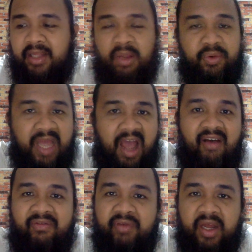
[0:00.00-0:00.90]
they would
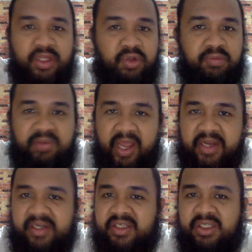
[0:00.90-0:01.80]
have new
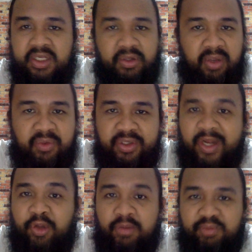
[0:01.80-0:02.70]
players, they would
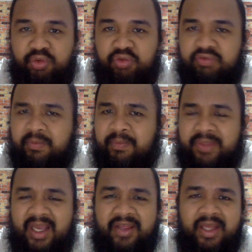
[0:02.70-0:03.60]
try to improve,
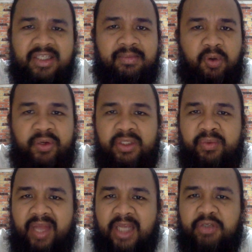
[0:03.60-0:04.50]
I think Sabonis
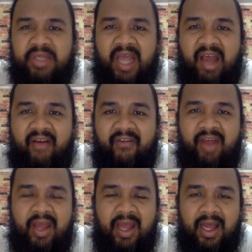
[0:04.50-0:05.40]
would actually have
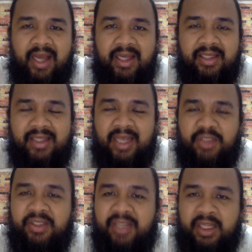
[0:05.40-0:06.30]
is
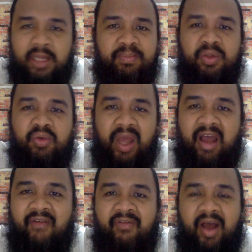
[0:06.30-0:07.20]
actually set up to
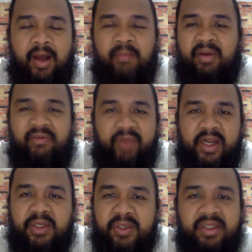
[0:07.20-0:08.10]
have a
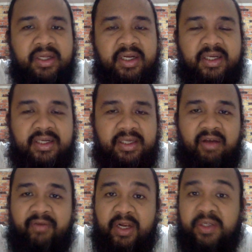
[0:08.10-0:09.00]
very
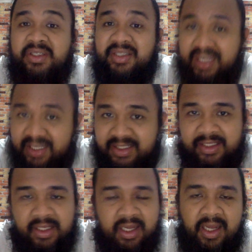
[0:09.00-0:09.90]
good
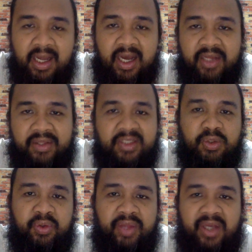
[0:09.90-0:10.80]
season this
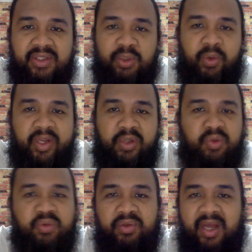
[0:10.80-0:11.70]

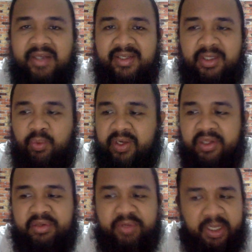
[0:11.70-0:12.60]

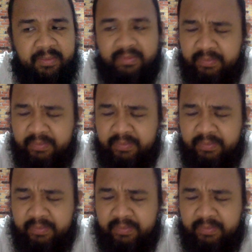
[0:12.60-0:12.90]
2022-2023.